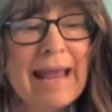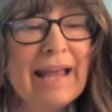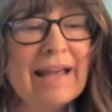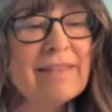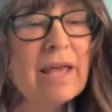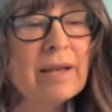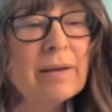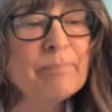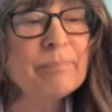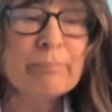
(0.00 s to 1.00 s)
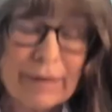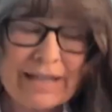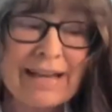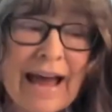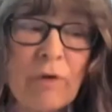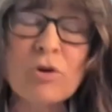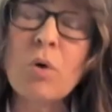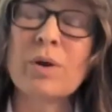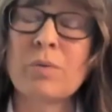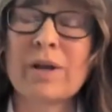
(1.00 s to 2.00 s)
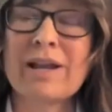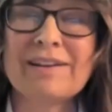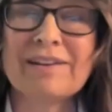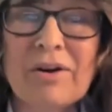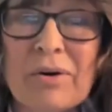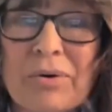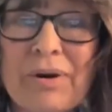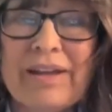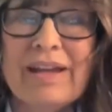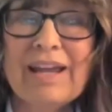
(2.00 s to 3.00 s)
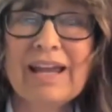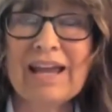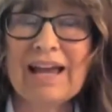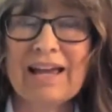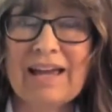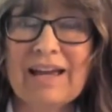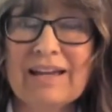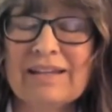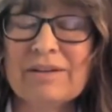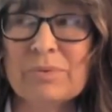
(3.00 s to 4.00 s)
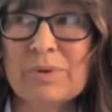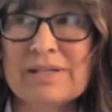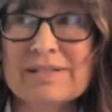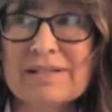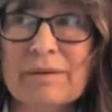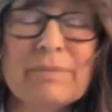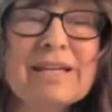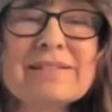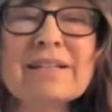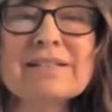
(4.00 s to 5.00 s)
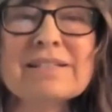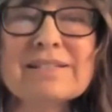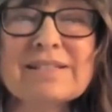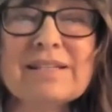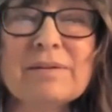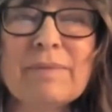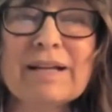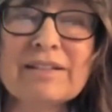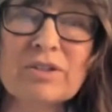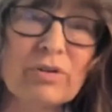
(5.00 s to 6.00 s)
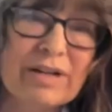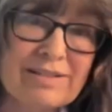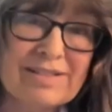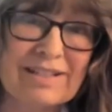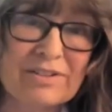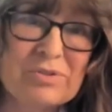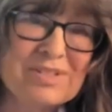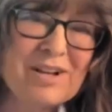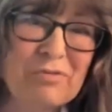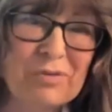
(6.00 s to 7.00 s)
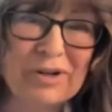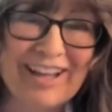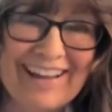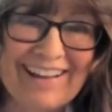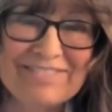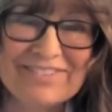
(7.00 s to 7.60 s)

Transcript: And then, but now knowing what I know, it was amazing to see my little grandson, who's now 4.5,